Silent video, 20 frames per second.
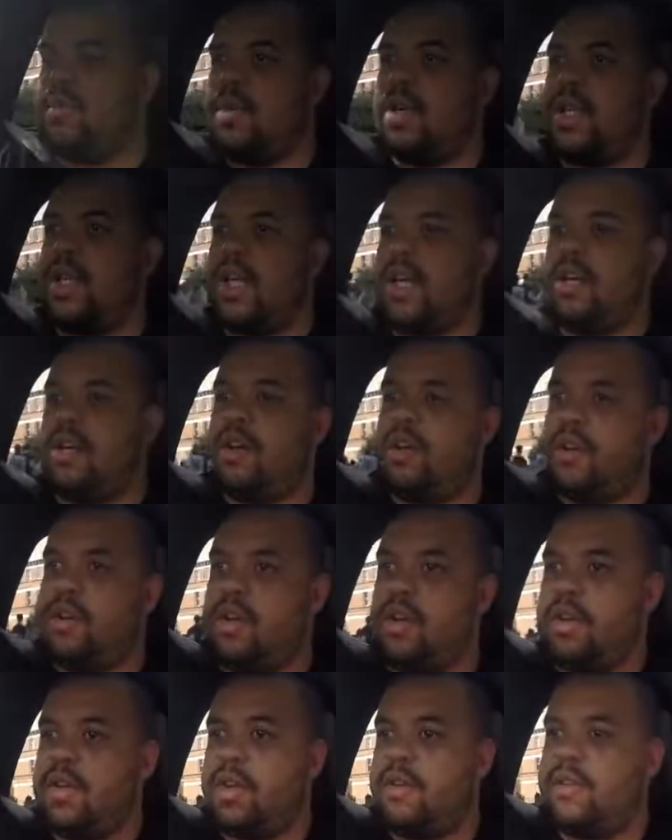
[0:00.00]
well. There you go.
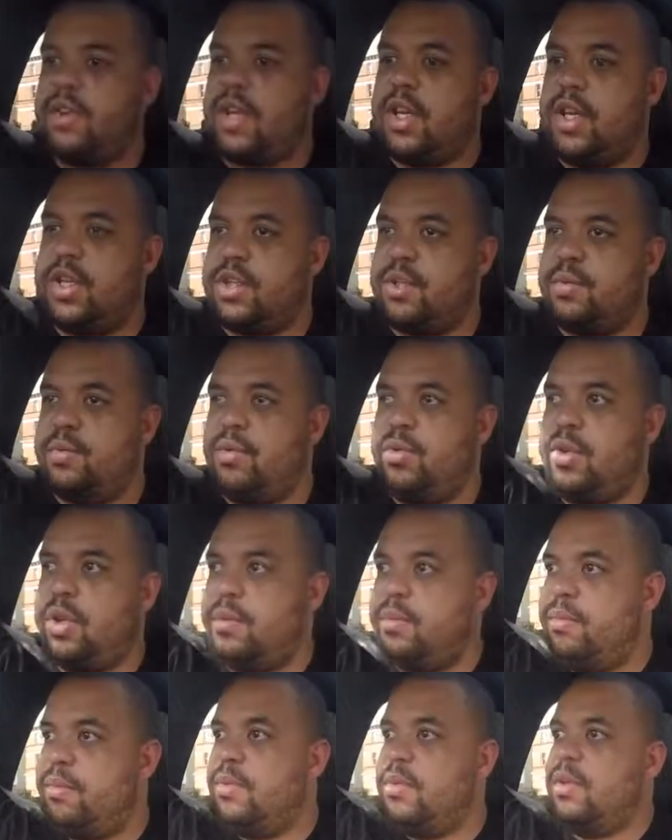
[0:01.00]
Look, another collision
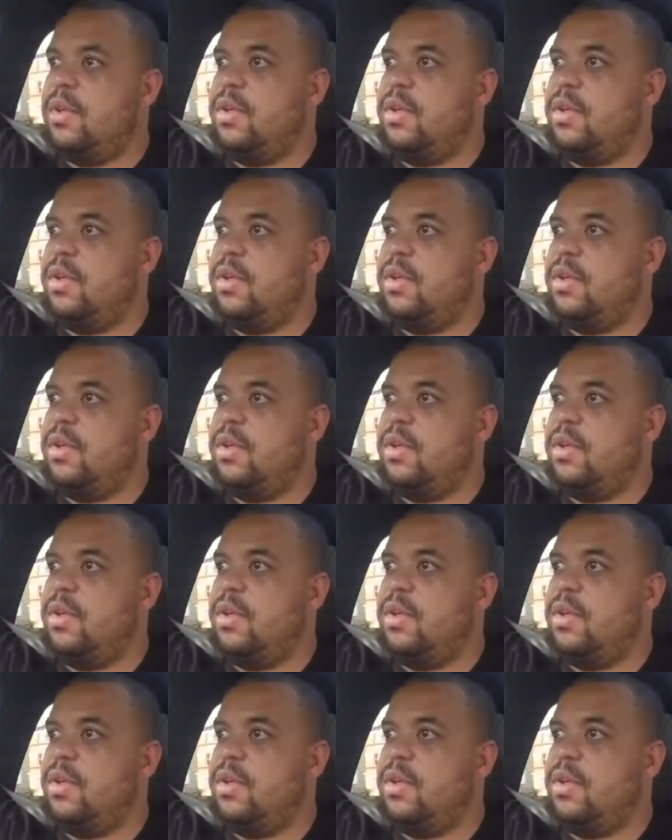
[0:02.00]
warning.